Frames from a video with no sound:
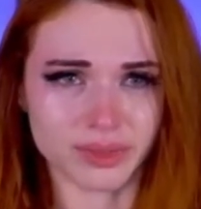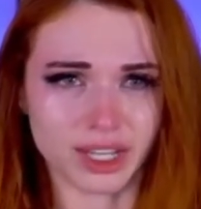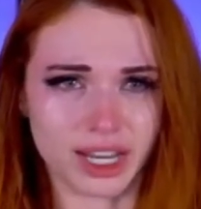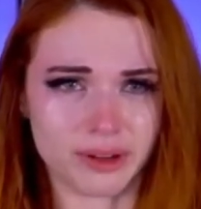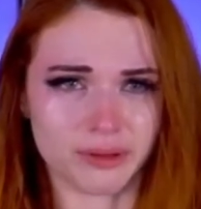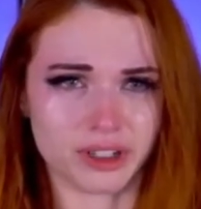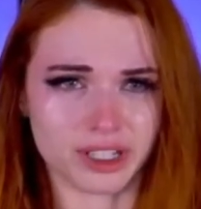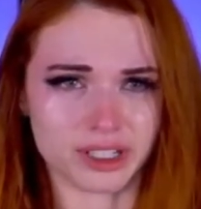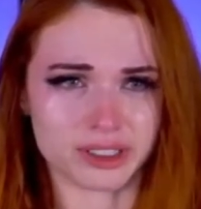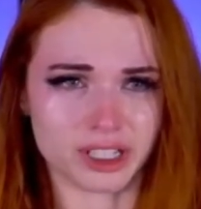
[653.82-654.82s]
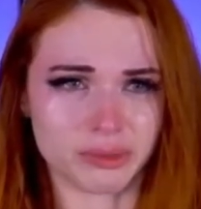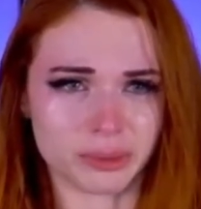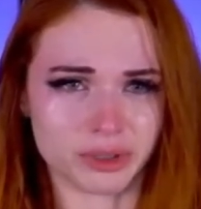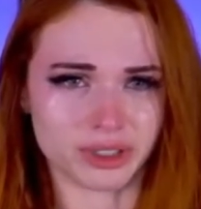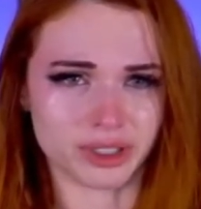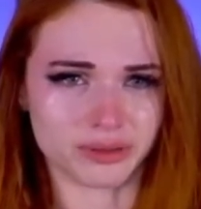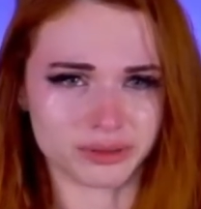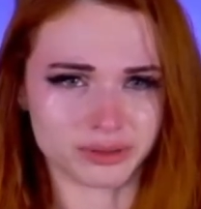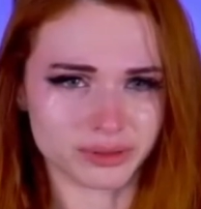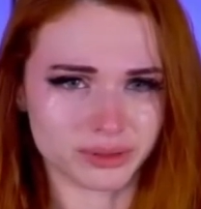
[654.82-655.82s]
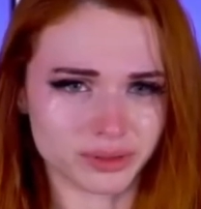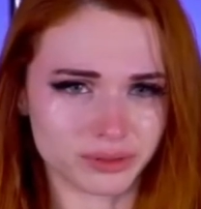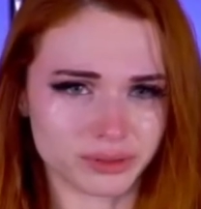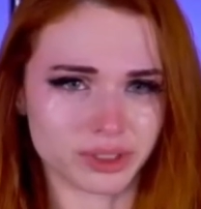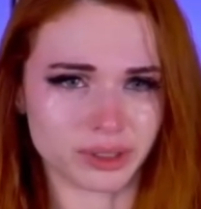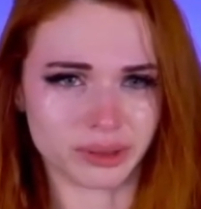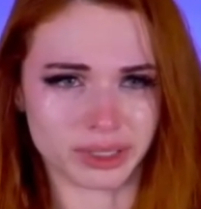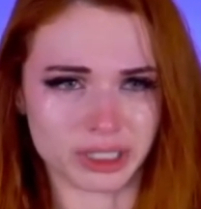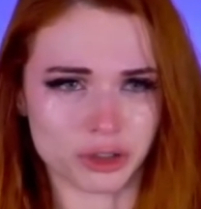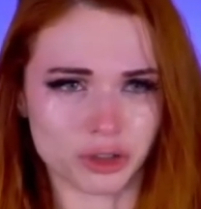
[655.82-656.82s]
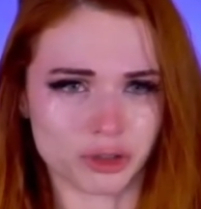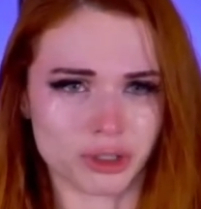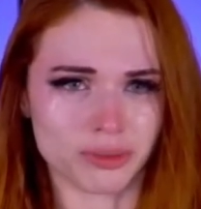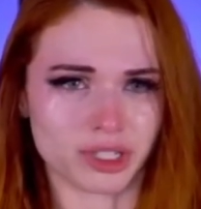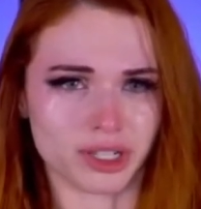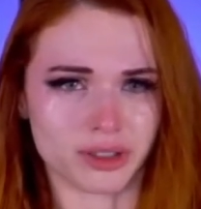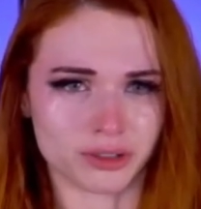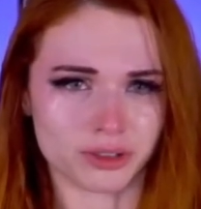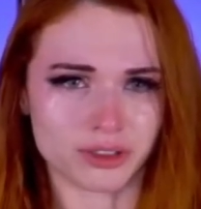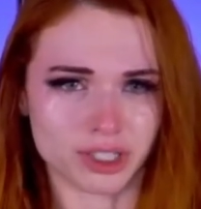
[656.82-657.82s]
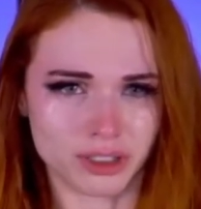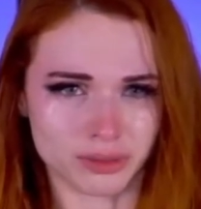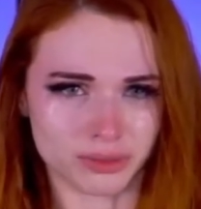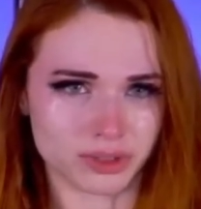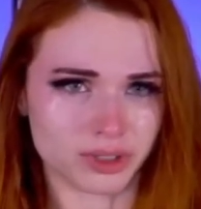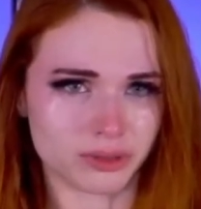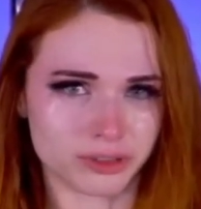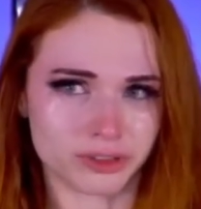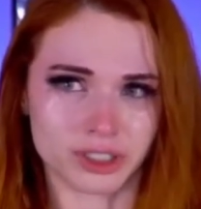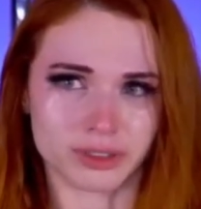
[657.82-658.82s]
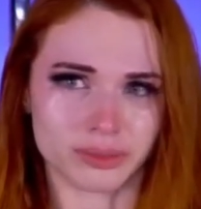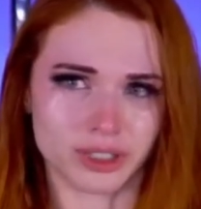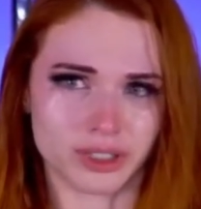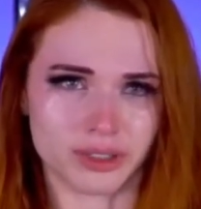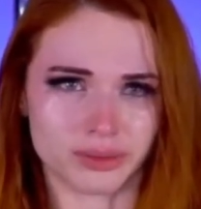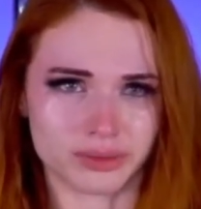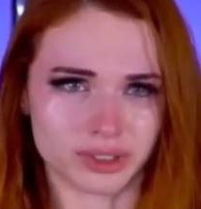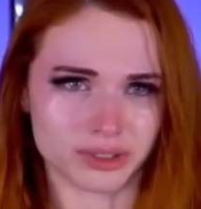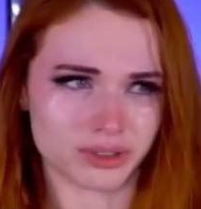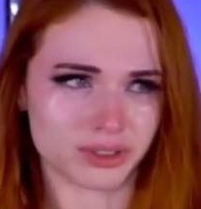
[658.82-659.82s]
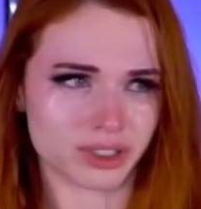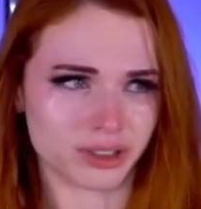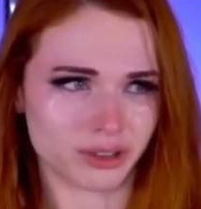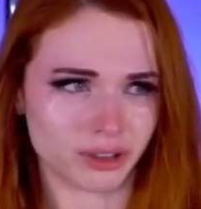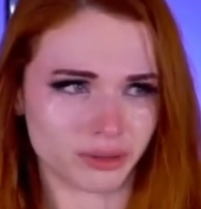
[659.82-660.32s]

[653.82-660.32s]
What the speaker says: I've been wanting to tell people that, like, let's just stream together. Just tell them that we're married, because it's like our